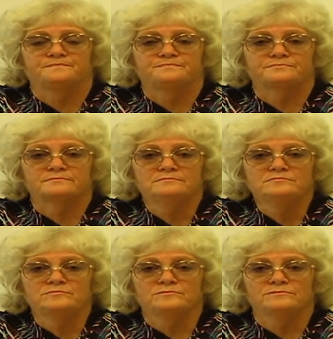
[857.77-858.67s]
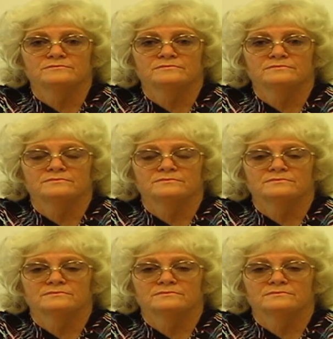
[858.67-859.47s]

(silence)